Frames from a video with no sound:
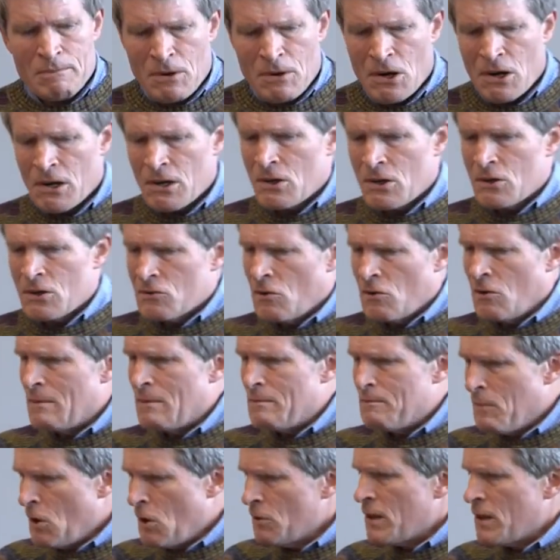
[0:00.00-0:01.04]
Party control
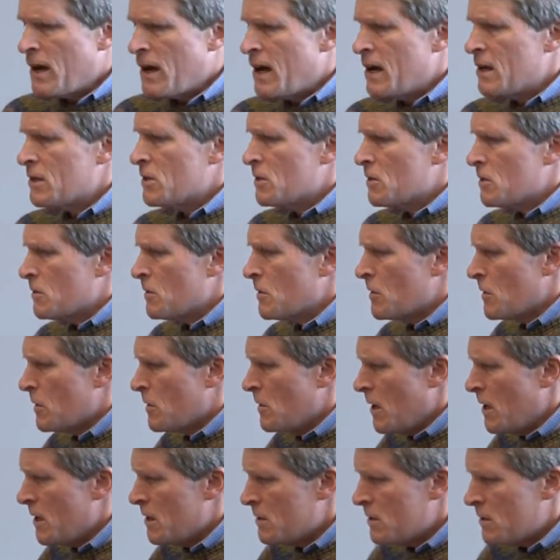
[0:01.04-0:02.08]
of both houses of the
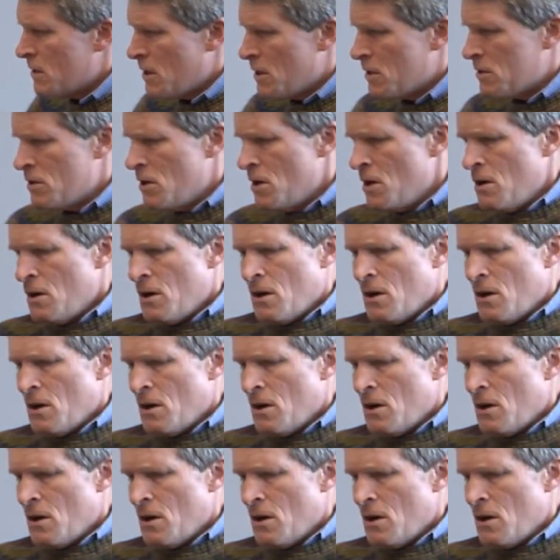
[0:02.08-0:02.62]
United States